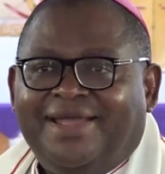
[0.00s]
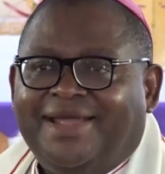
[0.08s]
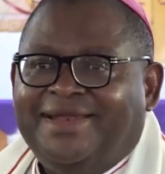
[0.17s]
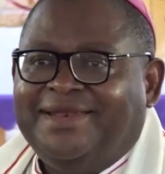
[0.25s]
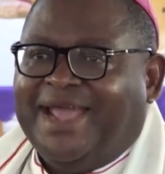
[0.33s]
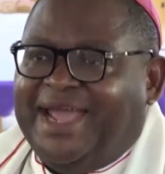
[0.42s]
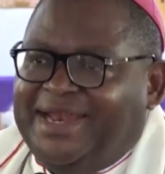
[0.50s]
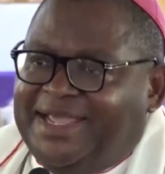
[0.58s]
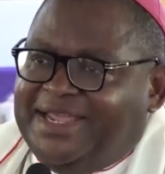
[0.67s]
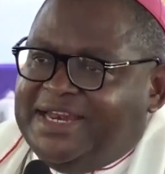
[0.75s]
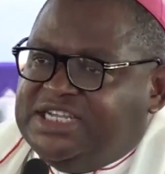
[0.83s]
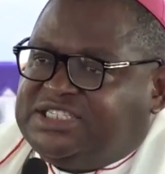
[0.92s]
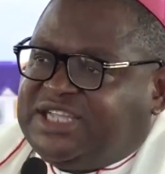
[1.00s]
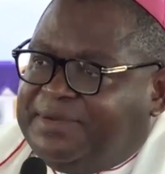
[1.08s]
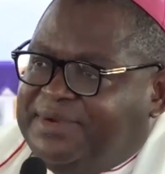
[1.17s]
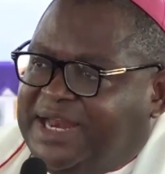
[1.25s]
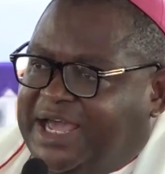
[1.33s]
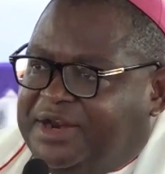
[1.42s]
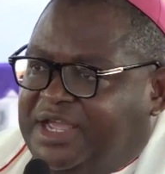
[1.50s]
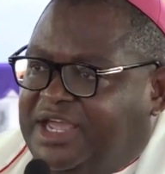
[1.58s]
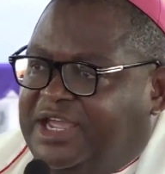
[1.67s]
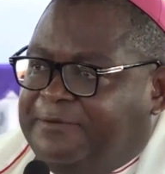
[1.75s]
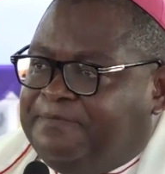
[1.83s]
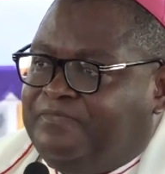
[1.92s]
Then in the
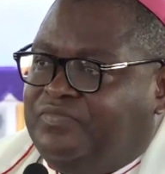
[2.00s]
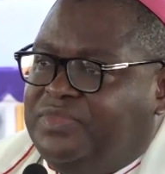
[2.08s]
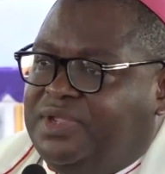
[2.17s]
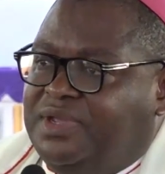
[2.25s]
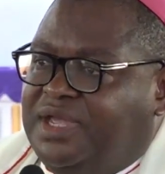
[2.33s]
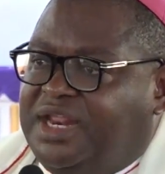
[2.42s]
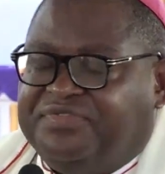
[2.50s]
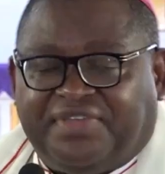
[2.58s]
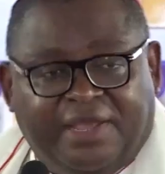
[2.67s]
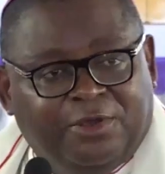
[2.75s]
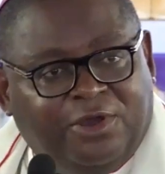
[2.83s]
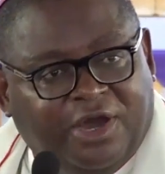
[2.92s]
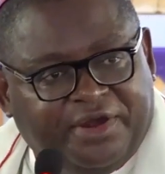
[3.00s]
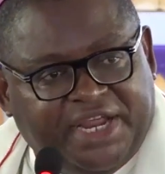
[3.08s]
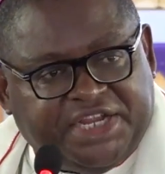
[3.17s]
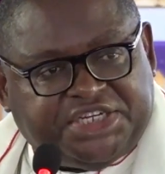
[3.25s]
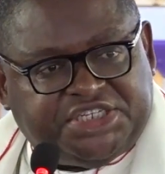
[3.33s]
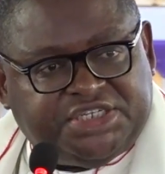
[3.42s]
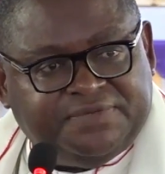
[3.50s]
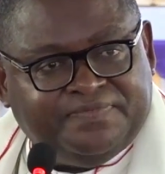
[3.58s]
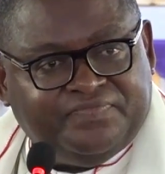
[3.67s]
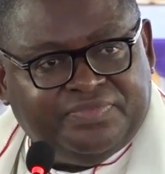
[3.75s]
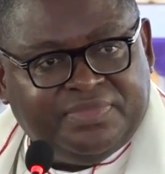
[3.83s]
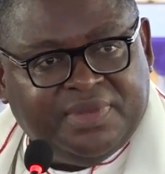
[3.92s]
seminary, it is encouraged.
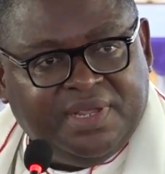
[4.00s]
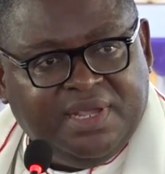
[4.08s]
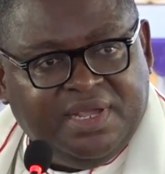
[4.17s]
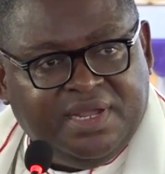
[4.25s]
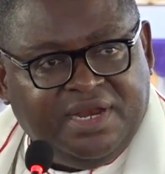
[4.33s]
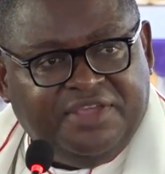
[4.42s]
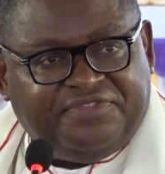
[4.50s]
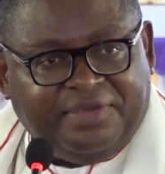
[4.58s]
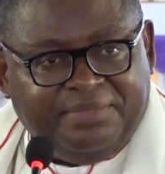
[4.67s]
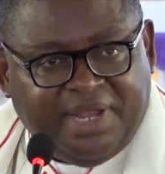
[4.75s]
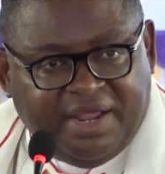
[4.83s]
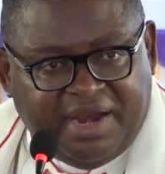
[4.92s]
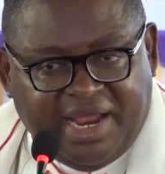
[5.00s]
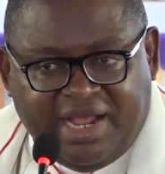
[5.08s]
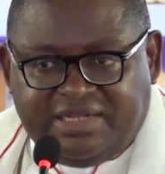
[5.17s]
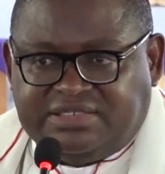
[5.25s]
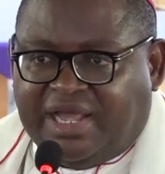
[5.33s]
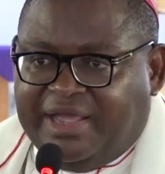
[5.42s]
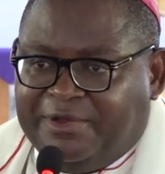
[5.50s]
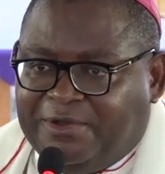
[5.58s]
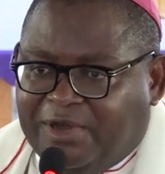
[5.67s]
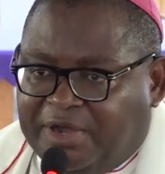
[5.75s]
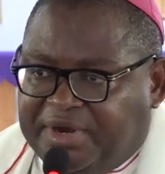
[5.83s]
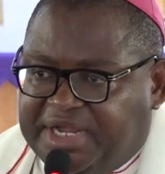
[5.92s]
The seminarians are
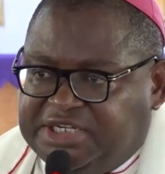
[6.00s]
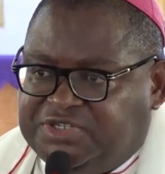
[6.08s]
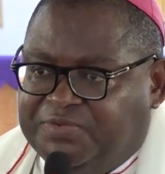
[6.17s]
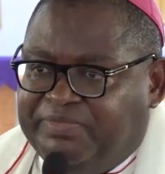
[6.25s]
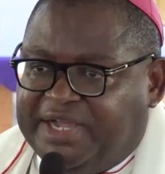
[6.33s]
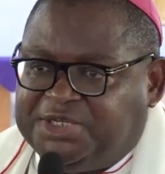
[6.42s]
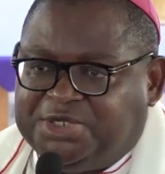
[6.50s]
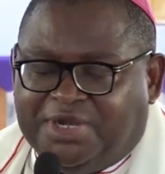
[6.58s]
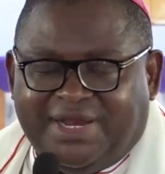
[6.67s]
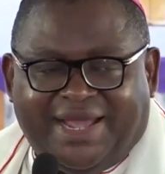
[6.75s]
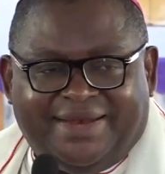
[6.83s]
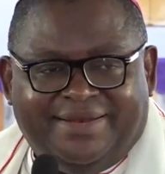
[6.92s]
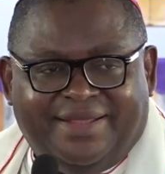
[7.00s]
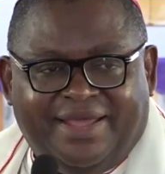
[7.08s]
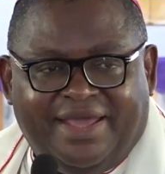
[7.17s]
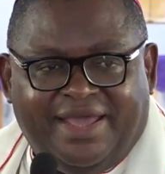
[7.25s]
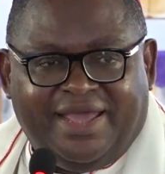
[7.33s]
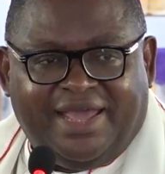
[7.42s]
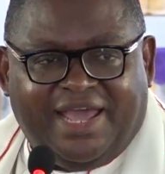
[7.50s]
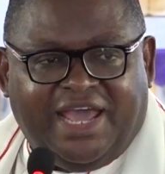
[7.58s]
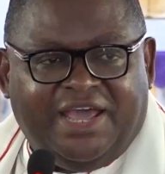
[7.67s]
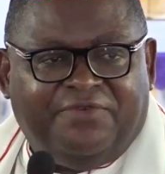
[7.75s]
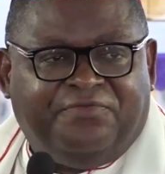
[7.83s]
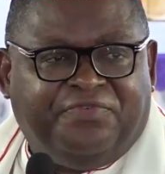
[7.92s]
encouraged to make sure that
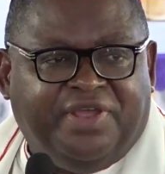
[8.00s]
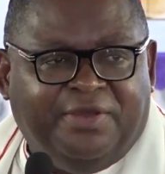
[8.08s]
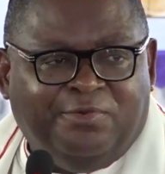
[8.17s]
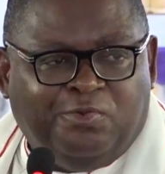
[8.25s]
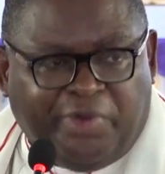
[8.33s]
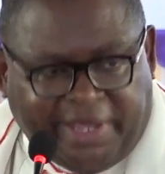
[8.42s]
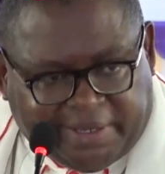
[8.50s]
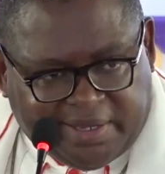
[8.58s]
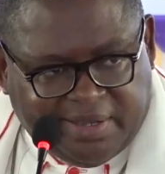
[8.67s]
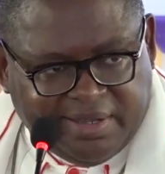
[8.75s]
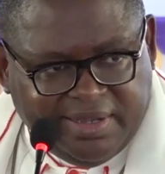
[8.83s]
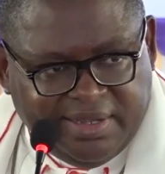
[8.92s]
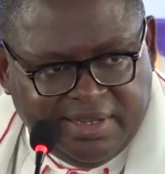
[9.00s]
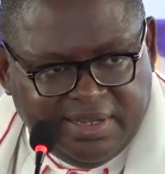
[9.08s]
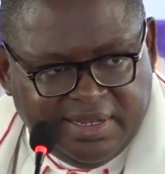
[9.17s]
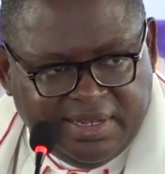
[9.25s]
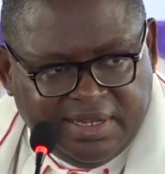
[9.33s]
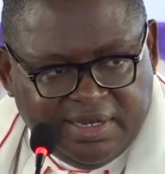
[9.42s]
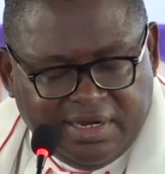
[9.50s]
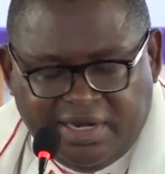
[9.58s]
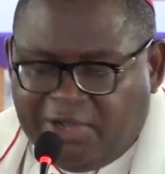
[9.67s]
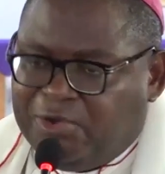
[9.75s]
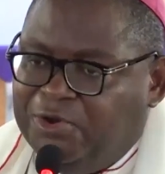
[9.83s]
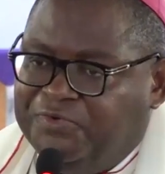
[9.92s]
every week
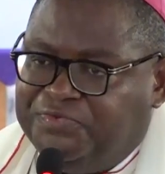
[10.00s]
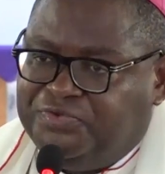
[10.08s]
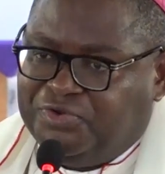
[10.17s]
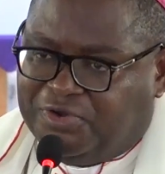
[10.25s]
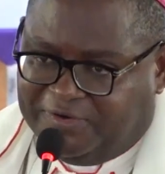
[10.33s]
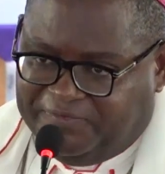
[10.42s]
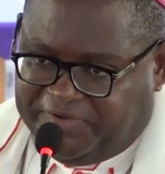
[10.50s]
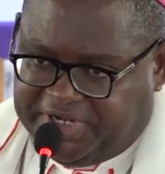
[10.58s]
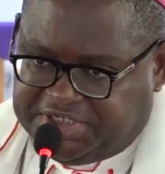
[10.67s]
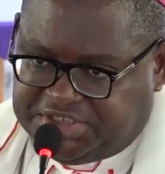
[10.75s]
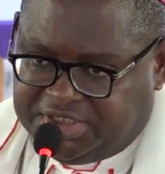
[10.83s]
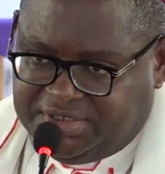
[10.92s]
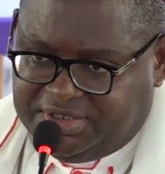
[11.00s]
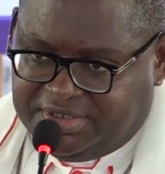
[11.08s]
they go to confession